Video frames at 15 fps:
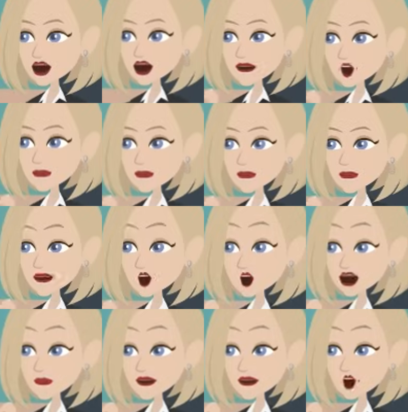The past
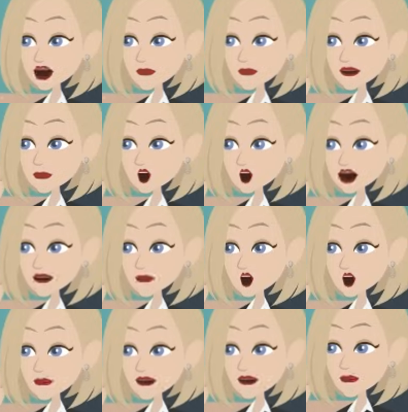tense is used for
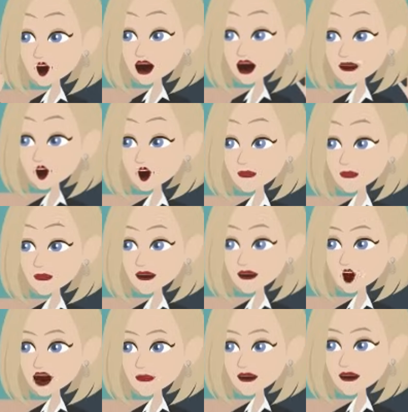actions that already
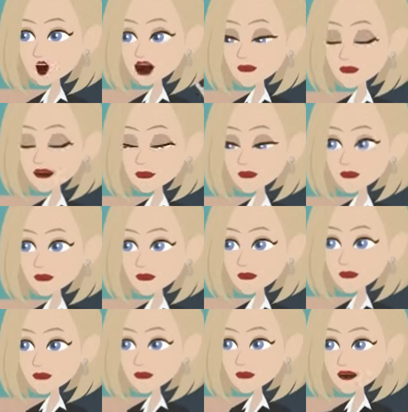happened.
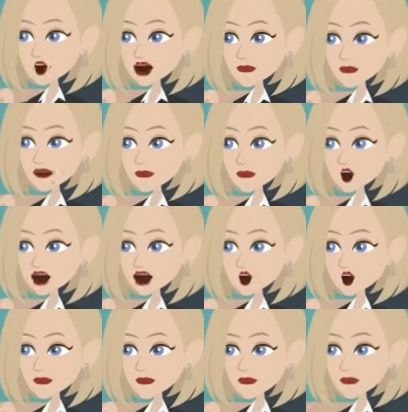If you say,
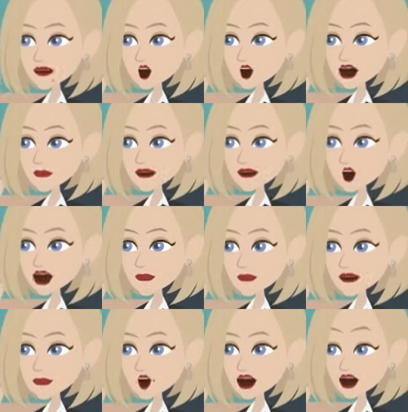"I ate
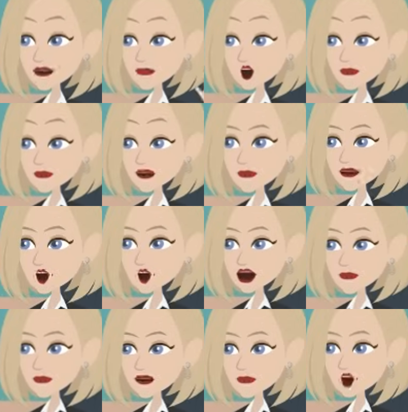breakfast this morning,"
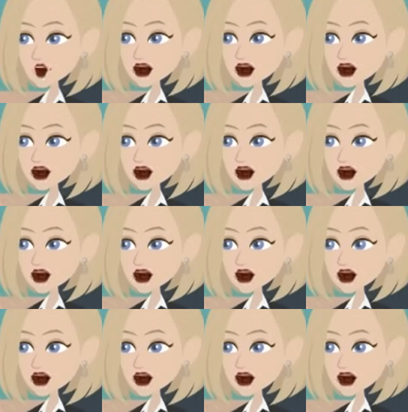you are